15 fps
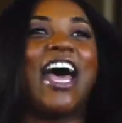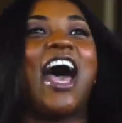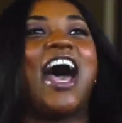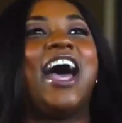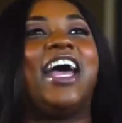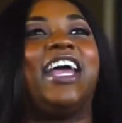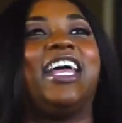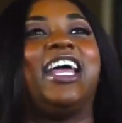
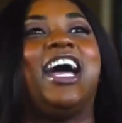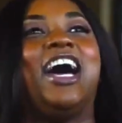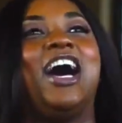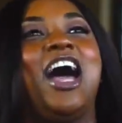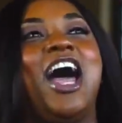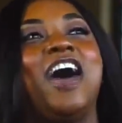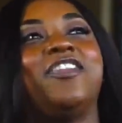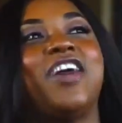I
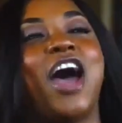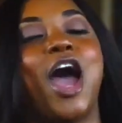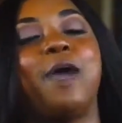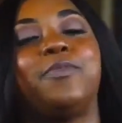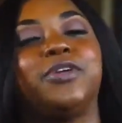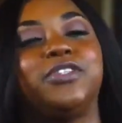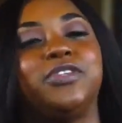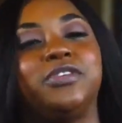uh, have the
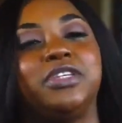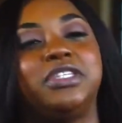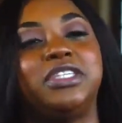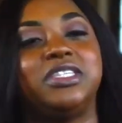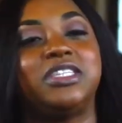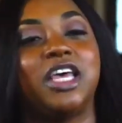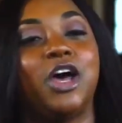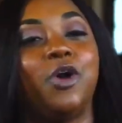
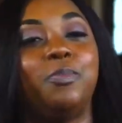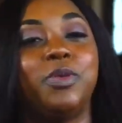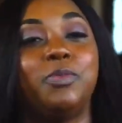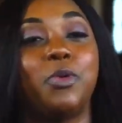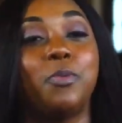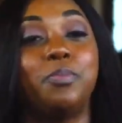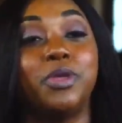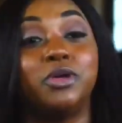opportunity to help
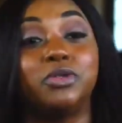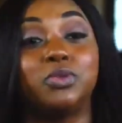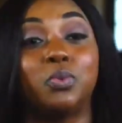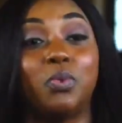people build